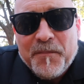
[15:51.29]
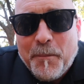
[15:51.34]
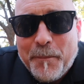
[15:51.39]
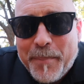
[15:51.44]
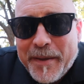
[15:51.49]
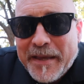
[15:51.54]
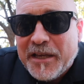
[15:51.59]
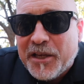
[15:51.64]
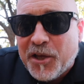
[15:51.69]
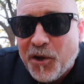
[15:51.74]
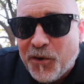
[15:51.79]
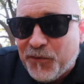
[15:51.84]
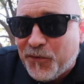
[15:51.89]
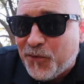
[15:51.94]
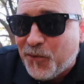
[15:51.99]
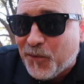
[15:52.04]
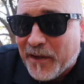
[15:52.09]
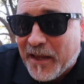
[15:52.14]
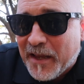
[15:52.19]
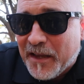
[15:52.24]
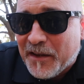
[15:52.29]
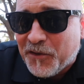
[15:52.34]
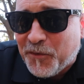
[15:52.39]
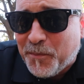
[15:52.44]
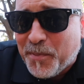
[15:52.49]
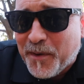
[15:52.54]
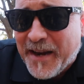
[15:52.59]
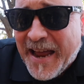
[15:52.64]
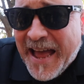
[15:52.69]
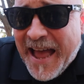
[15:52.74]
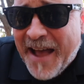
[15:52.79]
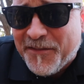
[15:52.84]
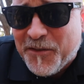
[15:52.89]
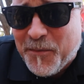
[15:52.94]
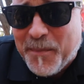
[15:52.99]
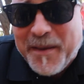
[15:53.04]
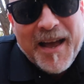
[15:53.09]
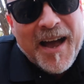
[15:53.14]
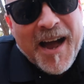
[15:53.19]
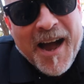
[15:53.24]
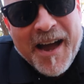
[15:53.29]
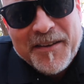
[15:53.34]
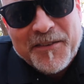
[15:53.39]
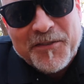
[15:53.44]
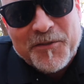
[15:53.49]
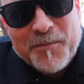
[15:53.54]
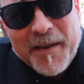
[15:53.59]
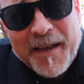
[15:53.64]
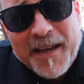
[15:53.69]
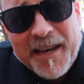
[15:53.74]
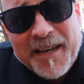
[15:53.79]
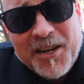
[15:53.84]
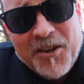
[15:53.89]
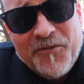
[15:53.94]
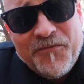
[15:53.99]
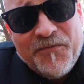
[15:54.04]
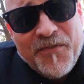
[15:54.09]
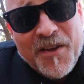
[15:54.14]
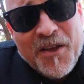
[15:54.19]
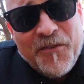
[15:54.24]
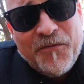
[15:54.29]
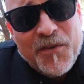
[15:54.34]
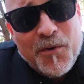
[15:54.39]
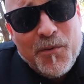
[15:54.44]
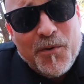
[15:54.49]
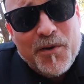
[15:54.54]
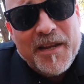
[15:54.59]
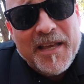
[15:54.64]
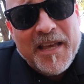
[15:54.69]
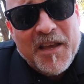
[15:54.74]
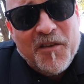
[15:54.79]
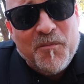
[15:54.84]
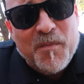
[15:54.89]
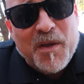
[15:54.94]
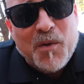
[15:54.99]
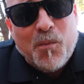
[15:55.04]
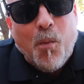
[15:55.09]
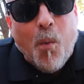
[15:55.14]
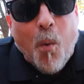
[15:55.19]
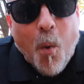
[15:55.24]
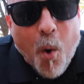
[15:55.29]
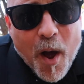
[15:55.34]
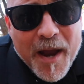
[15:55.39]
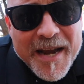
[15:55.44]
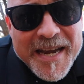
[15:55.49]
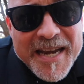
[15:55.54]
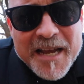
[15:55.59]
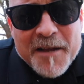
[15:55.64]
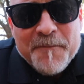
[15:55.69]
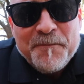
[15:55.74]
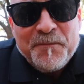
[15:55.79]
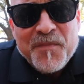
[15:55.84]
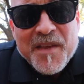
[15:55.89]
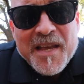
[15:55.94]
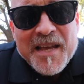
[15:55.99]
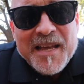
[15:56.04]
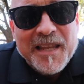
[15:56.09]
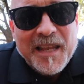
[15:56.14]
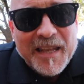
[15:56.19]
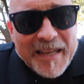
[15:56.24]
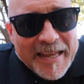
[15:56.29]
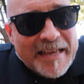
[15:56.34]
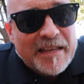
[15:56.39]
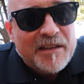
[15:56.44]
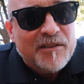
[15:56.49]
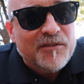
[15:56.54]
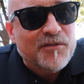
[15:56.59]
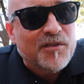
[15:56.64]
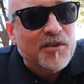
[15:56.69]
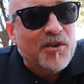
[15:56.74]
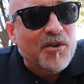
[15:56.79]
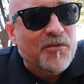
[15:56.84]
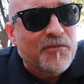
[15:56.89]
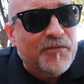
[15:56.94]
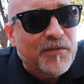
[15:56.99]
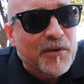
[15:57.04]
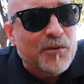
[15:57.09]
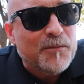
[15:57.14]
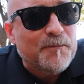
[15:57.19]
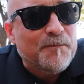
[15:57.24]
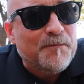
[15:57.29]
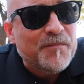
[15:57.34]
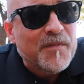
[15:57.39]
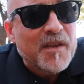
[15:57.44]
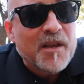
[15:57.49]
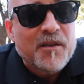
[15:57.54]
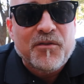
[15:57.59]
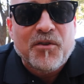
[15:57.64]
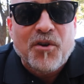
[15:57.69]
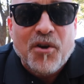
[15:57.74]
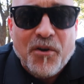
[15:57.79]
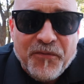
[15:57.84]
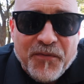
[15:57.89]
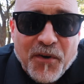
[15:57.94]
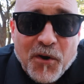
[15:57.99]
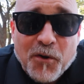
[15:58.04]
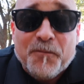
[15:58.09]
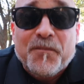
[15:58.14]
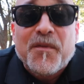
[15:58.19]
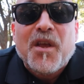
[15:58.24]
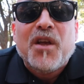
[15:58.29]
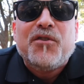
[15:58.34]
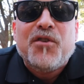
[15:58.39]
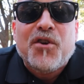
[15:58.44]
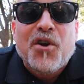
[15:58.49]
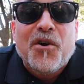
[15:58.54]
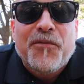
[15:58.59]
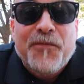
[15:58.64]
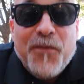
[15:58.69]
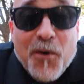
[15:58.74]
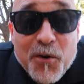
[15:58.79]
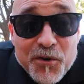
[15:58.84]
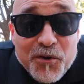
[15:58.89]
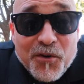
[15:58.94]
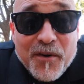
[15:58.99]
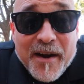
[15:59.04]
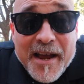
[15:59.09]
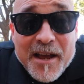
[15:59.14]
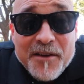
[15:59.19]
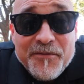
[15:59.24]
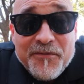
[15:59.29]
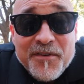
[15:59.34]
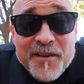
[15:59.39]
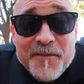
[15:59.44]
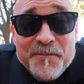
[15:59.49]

big go-to lens, but I have to be honest, man. If, if you were to give me one lens to go pho to go pho to go photograph